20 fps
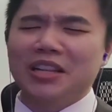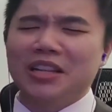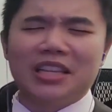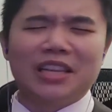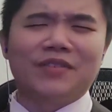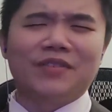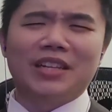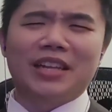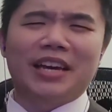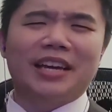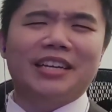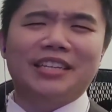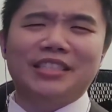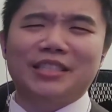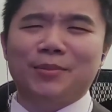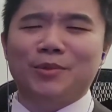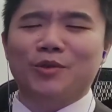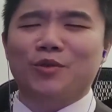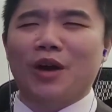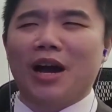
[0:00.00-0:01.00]
Leave a like,
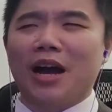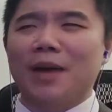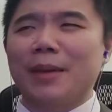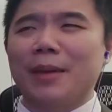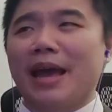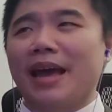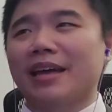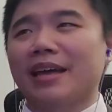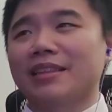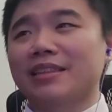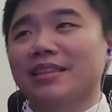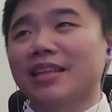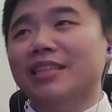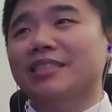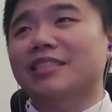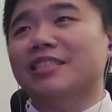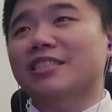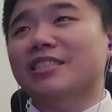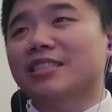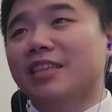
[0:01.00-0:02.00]
subscribe, and
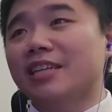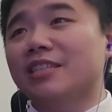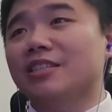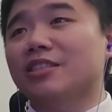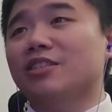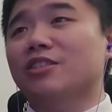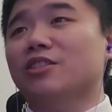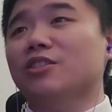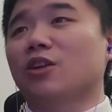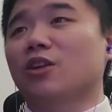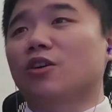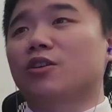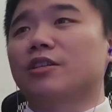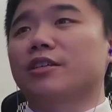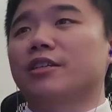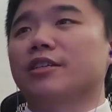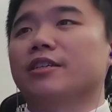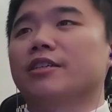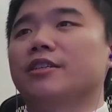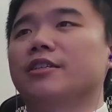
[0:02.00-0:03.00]
let's get
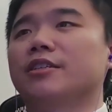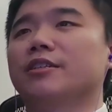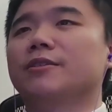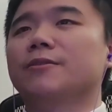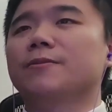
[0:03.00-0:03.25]
started.